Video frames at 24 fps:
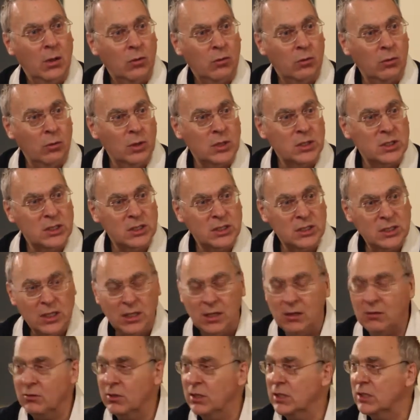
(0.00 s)
through a
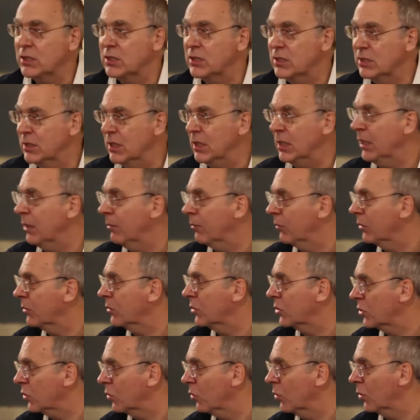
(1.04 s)
serious, deep
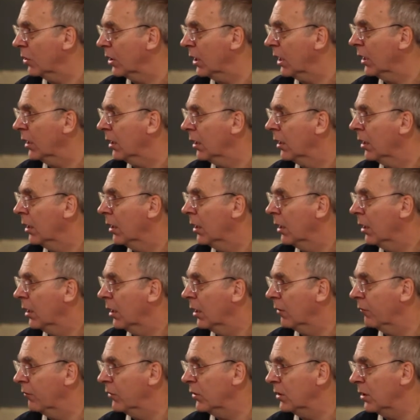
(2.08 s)
talking
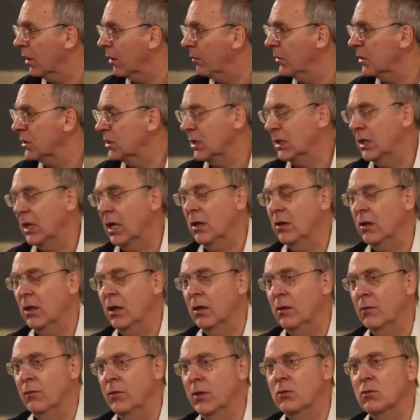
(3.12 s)
of the Dhamma together.
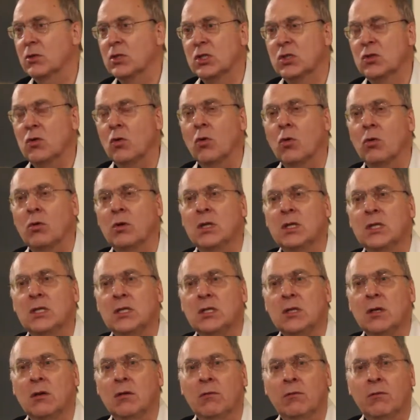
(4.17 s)
There are
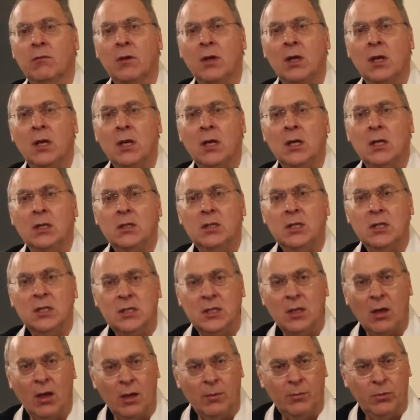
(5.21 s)
stories of
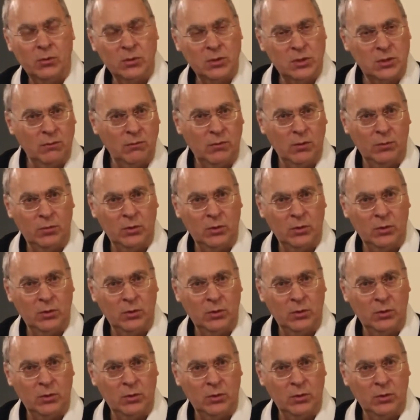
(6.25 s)
disciples of